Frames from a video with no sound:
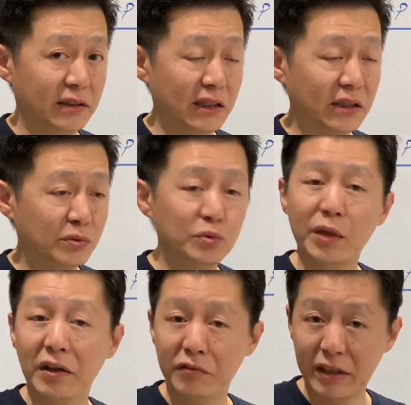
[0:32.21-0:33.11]
There are
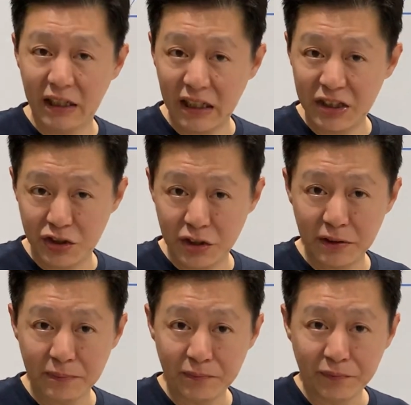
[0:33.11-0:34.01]
rule and
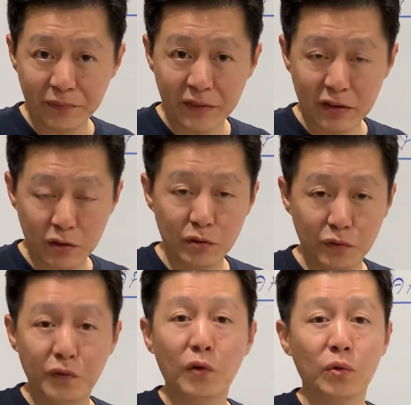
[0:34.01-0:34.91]
regulation to
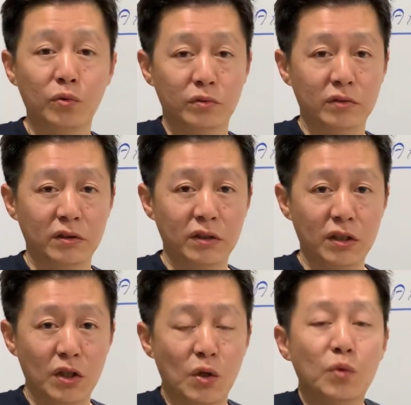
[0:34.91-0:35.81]
follow.
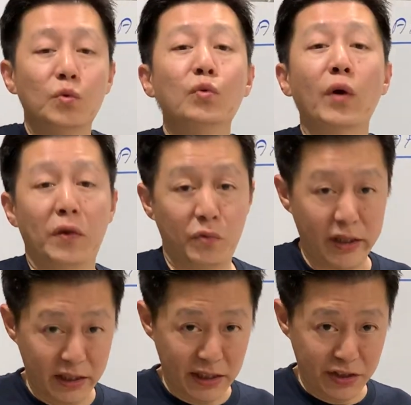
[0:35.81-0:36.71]
Rule and
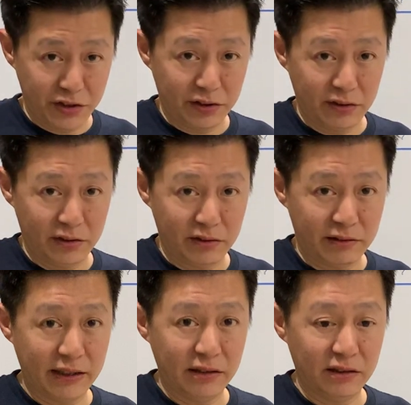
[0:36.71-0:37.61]
regulation,
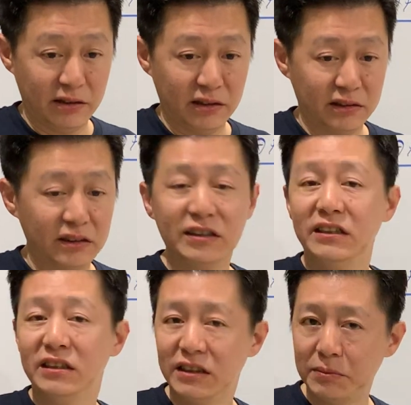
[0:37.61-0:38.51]
right? The
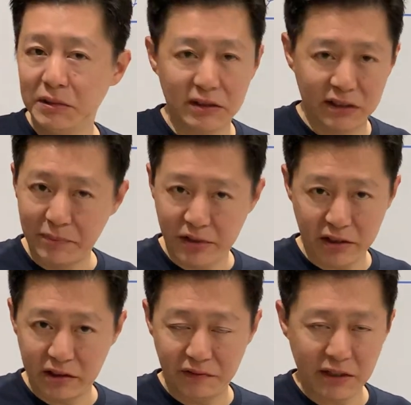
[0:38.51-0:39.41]
system is
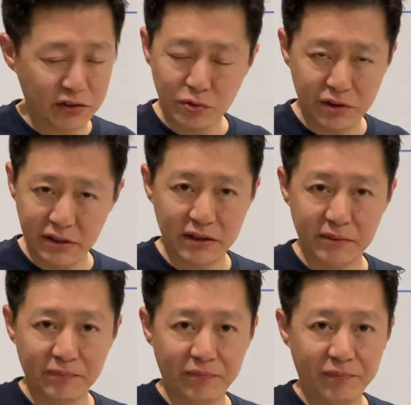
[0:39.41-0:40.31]
subjective. There's no
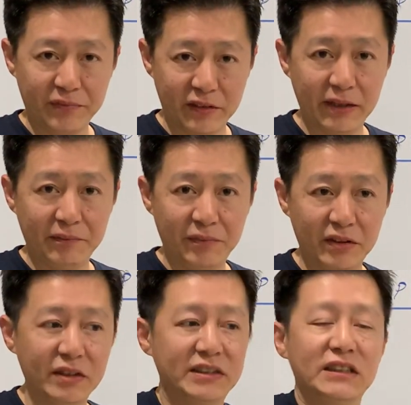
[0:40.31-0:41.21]
system, right?
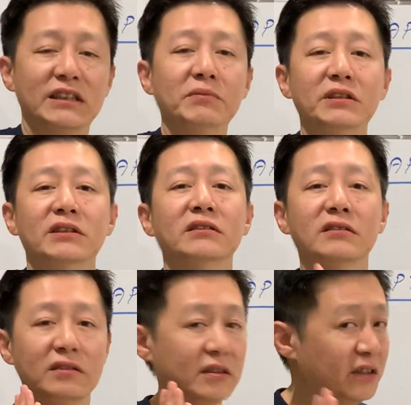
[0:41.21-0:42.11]
The system is,
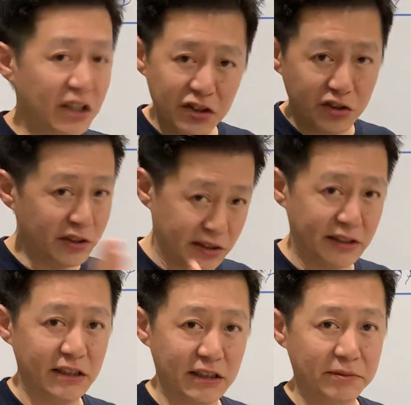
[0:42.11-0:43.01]
the nature is a
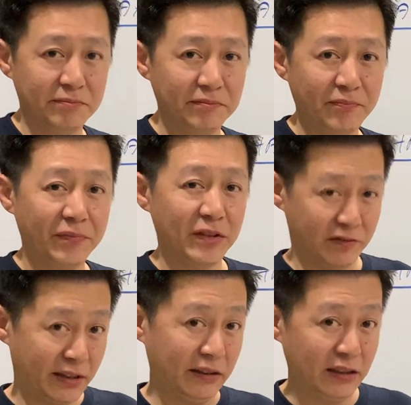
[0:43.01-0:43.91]
system,
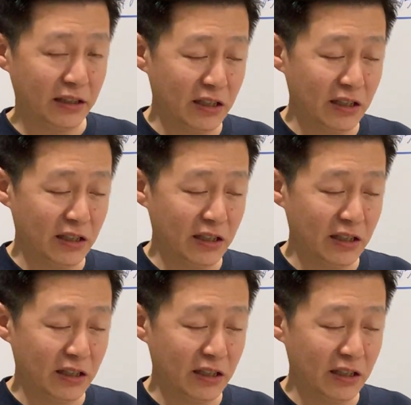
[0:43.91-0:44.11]
right?